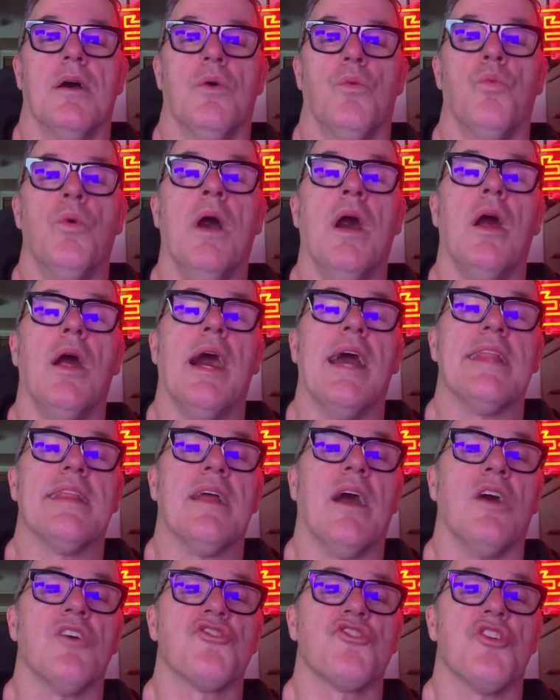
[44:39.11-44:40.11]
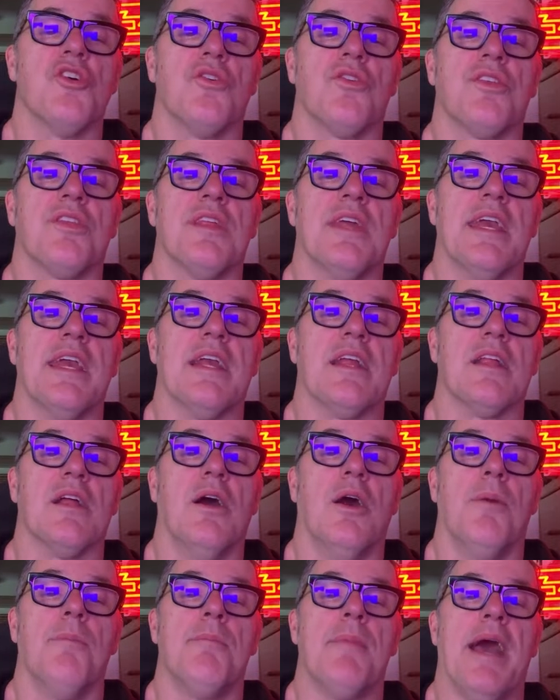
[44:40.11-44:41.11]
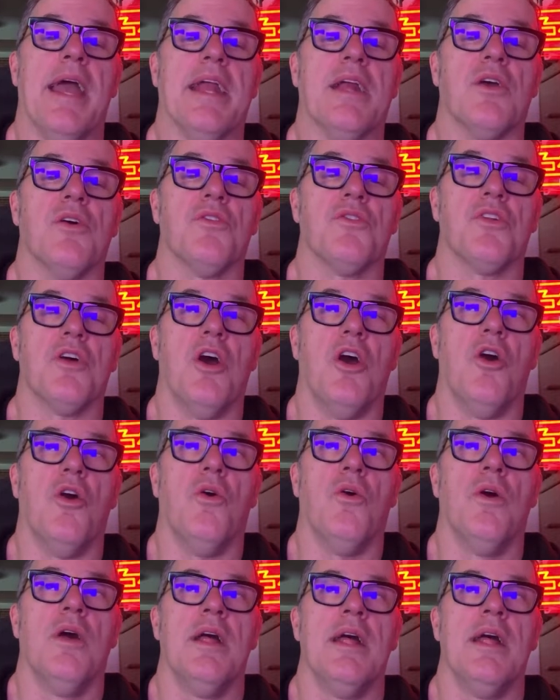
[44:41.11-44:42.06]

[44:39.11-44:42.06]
well, I also think, Michael, though,